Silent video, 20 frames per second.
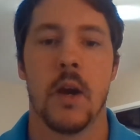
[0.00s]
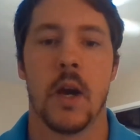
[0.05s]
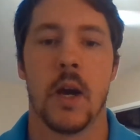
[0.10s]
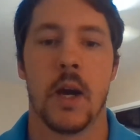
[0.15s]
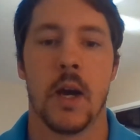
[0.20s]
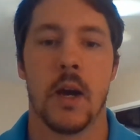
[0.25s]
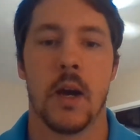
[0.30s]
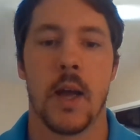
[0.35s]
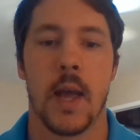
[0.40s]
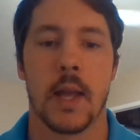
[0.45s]

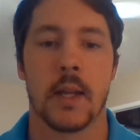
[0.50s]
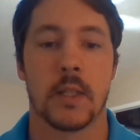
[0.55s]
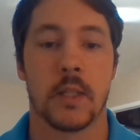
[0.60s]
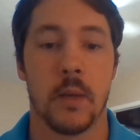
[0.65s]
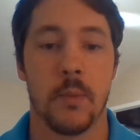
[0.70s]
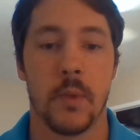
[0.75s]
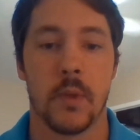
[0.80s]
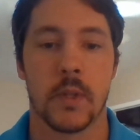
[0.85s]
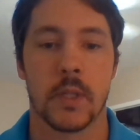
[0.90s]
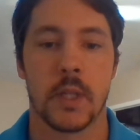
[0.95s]
And
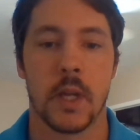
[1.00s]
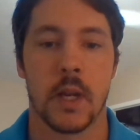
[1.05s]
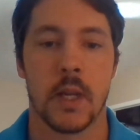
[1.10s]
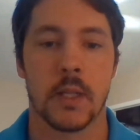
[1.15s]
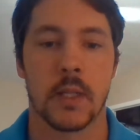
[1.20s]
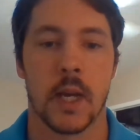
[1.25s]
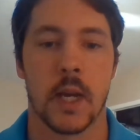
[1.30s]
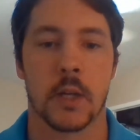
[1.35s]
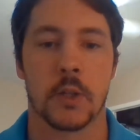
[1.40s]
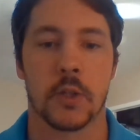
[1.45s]
some of the
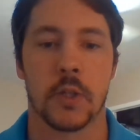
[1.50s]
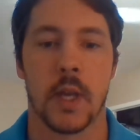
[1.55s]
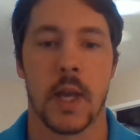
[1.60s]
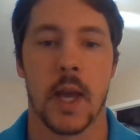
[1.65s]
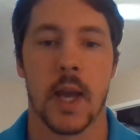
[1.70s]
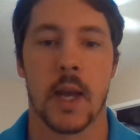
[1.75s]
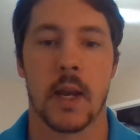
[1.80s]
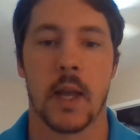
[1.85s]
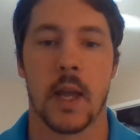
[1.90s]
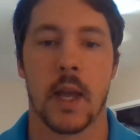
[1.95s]
studies actually
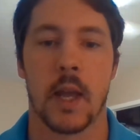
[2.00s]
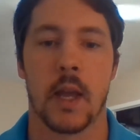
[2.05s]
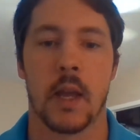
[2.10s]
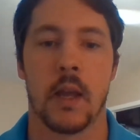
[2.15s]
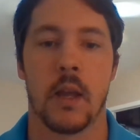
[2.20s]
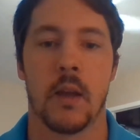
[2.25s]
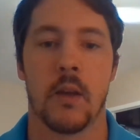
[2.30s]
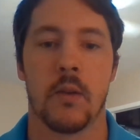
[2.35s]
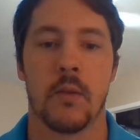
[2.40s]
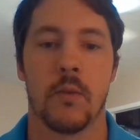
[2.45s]
had
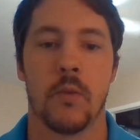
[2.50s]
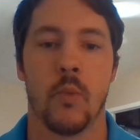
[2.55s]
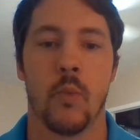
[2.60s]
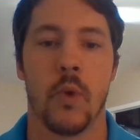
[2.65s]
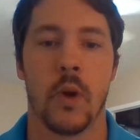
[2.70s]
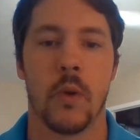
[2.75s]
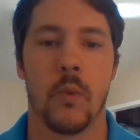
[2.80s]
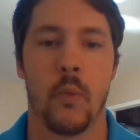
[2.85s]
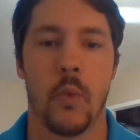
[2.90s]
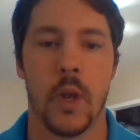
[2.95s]
a
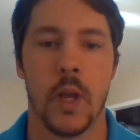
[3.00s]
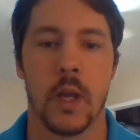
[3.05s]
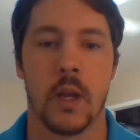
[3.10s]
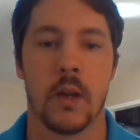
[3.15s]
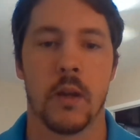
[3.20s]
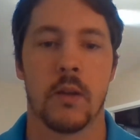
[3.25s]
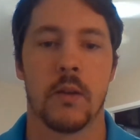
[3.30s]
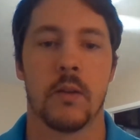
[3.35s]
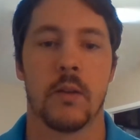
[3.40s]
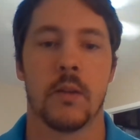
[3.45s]

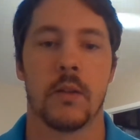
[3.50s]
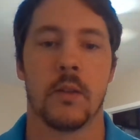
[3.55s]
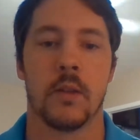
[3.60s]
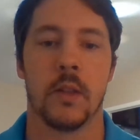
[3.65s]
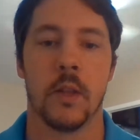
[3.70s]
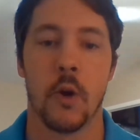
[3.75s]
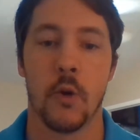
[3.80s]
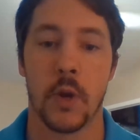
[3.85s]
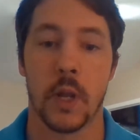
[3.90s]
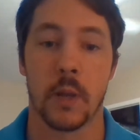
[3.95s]
1-week
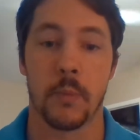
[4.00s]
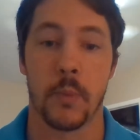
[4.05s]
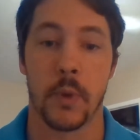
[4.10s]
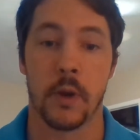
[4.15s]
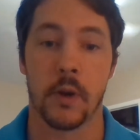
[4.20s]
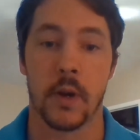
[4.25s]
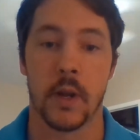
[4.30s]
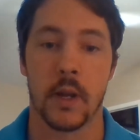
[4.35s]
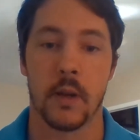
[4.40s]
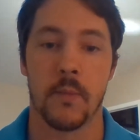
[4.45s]
loading
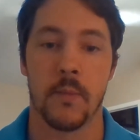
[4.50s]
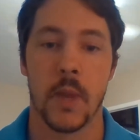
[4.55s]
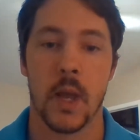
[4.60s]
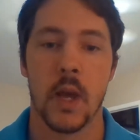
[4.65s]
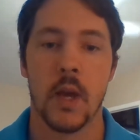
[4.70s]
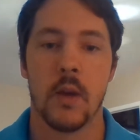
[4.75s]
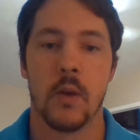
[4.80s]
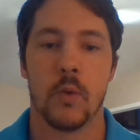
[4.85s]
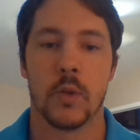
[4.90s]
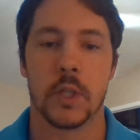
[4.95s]
period,
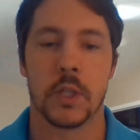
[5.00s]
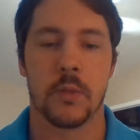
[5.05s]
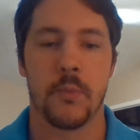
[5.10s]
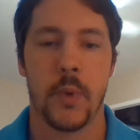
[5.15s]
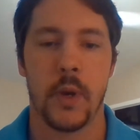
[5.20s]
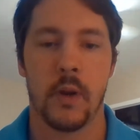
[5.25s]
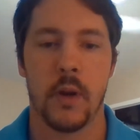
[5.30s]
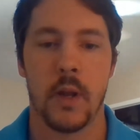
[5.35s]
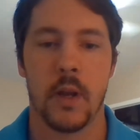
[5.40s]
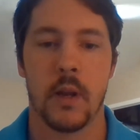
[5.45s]
which is a
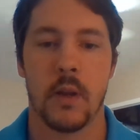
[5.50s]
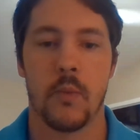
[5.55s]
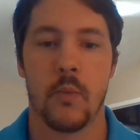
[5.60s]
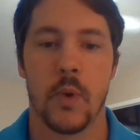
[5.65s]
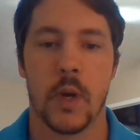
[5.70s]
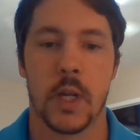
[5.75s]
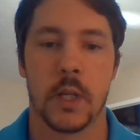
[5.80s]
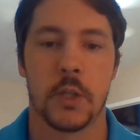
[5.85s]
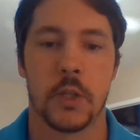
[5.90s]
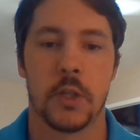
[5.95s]
period in
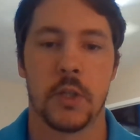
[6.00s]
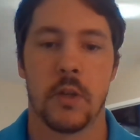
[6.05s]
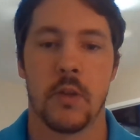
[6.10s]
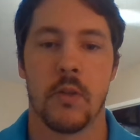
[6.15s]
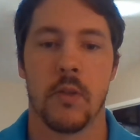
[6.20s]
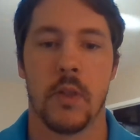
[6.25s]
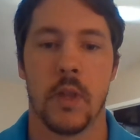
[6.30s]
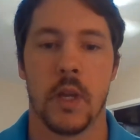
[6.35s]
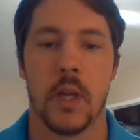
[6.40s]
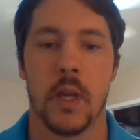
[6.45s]
which
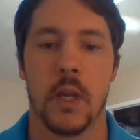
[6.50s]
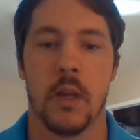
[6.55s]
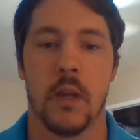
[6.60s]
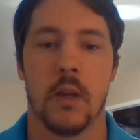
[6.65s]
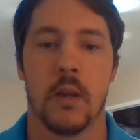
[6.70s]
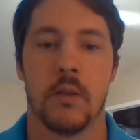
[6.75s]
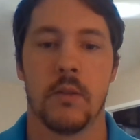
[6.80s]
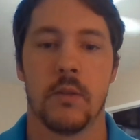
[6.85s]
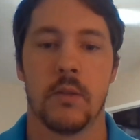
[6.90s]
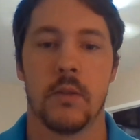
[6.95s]

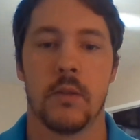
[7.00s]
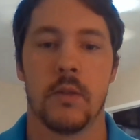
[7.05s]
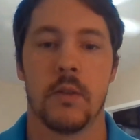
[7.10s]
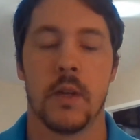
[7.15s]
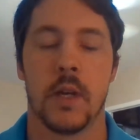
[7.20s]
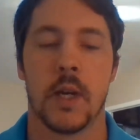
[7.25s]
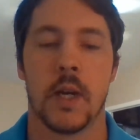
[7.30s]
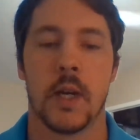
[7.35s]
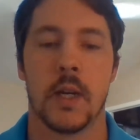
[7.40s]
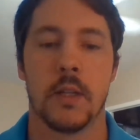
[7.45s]
the
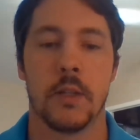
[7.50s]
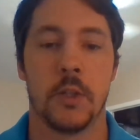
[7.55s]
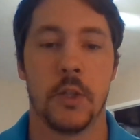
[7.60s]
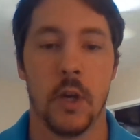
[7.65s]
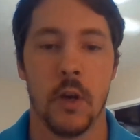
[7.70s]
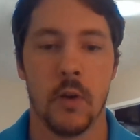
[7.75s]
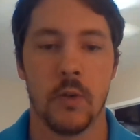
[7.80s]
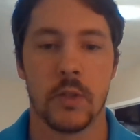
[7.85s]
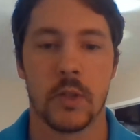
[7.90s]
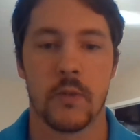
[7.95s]

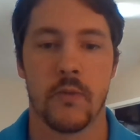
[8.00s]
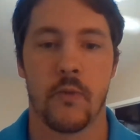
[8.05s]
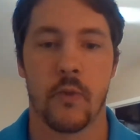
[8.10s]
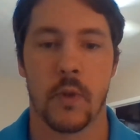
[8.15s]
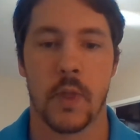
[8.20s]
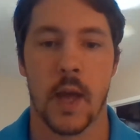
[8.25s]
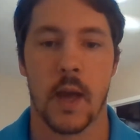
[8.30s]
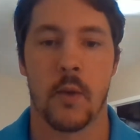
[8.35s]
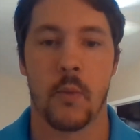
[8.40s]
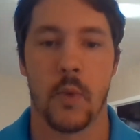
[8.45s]
dose for
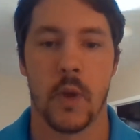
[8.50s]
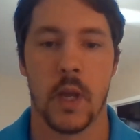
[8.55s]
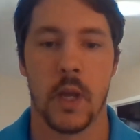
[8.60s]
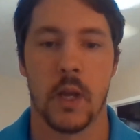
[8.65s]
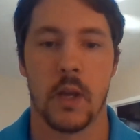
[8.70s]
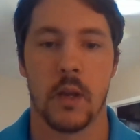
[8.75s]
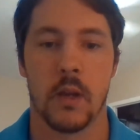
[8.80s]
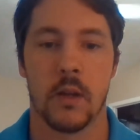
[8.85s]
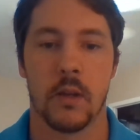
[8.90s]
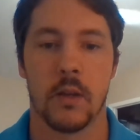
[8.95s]
that
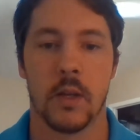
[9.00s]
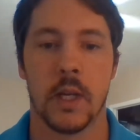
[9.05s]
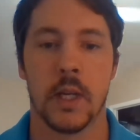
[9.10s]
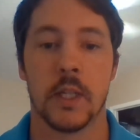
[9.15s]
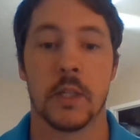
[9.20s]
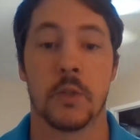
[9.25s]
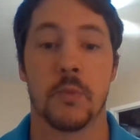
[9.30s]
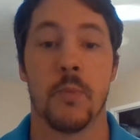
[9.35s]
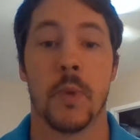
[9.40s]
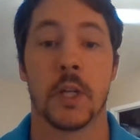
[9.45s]
week
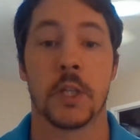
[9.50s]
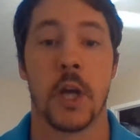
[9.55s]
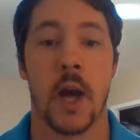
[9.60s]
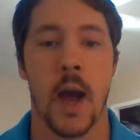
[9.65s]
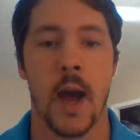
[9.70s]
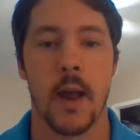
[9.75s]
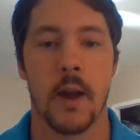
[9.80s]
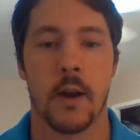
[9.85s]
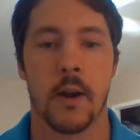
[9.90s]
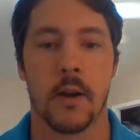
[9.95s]
is much
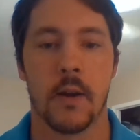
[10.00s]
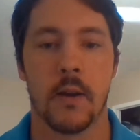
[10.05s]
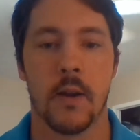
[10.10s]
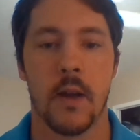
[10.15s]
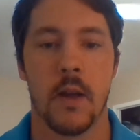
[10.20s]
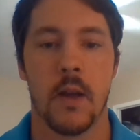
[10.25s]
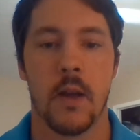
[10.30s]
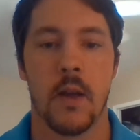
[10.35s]
higher.